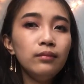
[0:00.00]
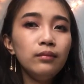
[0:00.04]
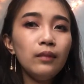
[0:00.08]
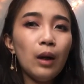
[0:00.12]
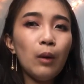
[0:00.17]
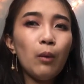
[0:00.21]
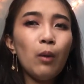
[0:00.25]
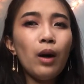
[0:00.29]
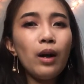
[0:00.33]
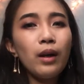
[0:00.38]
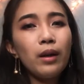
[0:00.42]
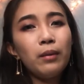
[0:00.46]
I
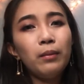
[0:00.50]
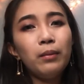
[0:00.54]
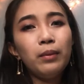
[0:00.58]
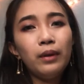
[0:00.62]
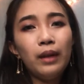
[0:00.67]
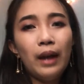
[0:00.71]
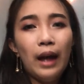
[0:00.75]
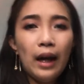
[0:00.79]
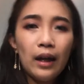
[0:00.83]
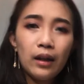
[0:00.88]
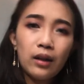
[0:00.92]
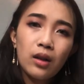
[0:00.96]
want a
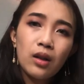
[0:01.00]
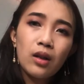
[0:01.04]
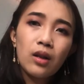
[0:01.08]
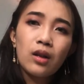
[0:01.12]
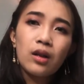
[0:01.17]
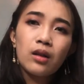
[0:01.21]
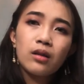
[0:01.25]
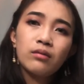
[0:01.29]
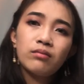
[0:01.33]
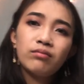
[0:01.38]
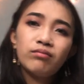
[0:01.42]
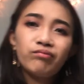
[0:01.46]

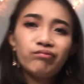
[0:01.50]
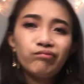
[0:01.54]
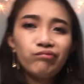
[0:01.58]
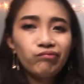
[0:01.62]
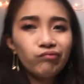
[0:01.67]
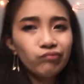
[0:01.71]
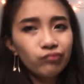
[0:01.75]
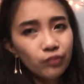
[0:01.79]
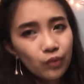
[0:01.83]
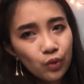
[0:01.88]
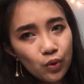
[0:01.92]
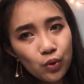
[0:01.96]
blacker
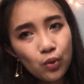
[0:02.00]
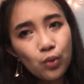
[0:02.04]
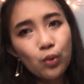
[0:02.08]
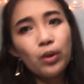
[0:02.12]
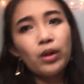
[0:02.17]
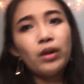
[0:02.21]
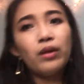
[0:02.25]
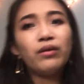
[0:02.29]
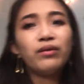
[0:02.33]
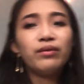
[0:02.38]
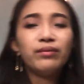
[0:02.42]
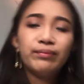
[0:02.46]

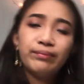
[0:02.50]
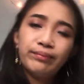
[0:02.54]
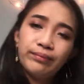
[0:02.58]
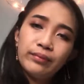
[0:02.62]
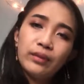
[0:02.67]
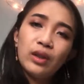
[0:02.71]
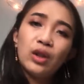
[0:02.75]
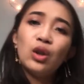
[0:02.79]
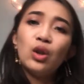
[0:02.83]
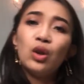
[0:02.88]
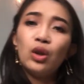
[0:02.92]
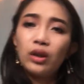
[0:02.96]
sort of
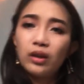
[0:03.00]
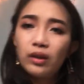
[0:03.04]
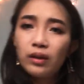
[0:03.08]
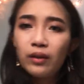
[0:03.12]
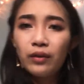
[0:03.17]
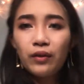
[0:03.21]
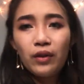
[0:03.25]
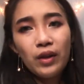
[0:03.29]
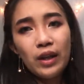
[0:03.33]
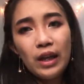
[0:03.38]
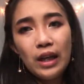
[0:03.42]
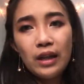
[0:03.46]
look
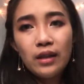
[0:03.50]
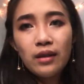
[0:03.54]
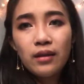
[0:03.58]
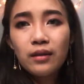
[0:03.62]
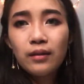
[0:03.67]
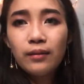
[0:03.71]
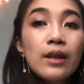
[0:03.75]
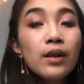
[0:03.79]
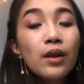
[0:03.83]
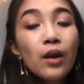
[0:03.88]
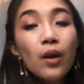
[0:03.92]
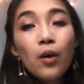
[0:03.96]
for
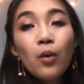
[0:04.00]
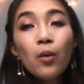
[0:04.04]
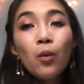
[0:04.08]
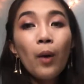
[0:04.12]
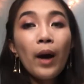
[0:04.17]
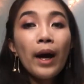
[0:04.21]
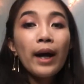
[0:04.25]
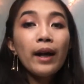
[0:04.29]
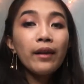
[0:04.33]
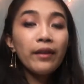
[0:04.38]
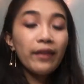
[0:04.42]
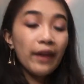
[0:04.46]
this. So
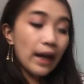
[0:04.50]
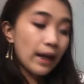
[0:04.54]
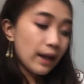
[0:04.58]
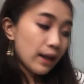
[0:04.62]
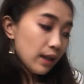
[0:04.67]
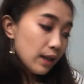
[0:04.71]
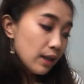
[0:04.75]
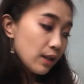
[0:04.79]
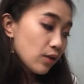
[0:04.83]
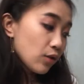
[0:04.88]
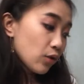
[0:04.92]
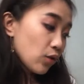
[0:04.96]
while that
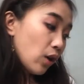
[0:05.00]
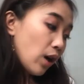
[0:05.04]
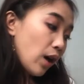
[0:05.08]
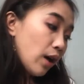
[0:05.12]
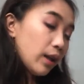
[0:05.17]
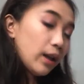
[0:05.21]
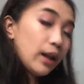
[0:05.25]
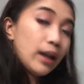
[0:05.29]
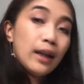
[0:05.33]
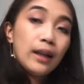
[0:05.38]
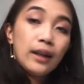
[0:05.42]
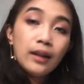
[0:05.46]
is
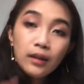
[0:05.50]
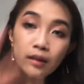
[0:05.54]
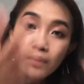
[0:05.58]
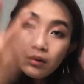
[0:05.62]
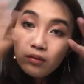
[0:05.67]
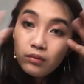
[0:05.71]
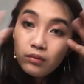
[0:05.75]
drying,